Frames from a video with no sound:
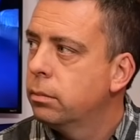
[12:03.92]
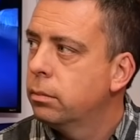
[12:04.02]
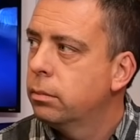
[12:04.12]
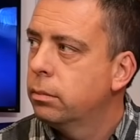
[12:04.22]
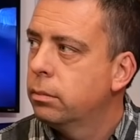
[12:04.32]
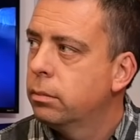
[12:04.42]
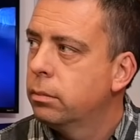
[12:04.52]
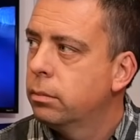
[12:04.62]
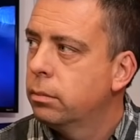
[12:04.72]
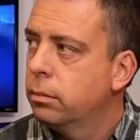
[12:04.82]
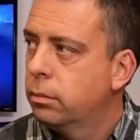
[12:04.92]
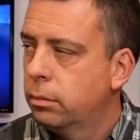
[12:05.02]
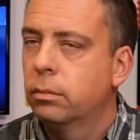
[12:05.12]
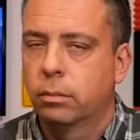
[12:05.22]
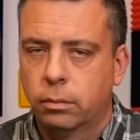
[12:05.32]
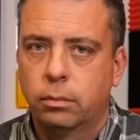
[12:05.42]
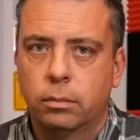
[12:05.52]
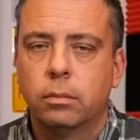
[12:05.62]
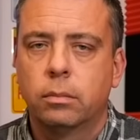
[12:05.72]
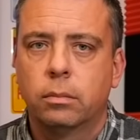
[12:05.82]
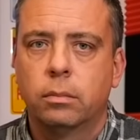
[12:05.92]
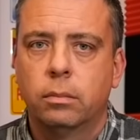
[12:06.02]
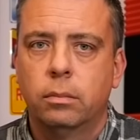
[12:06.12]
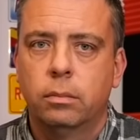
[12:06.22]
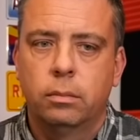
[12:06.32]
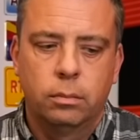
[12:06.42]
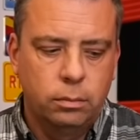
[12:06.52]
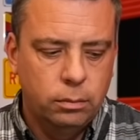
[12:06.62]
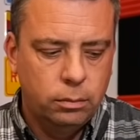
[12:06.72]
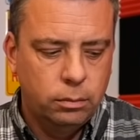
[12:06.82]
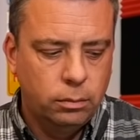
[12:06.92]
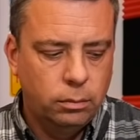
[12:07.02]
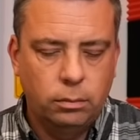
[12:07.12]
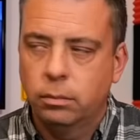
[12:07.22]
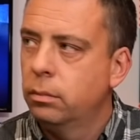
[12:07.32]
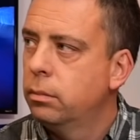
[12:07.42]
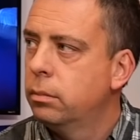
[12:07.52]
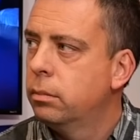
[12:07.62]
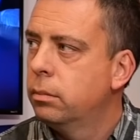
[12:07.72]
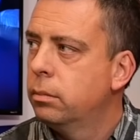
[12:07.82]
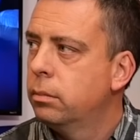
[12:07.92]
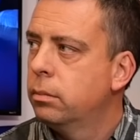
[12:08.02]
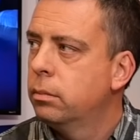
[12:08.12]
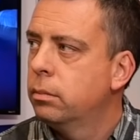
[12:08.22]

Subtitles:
No words are spoken by the person on screen.